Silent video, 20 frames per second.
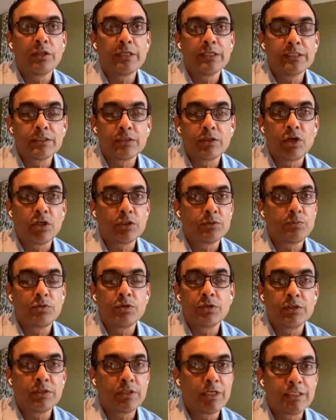of these
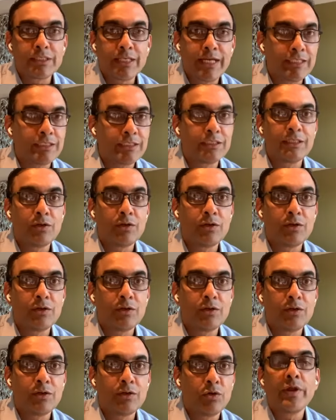cross-border transactions
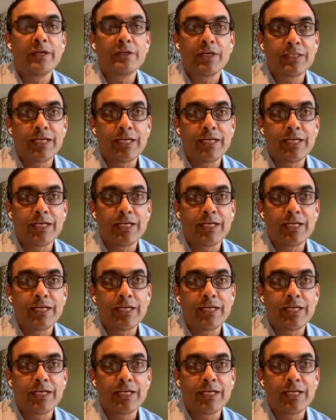or any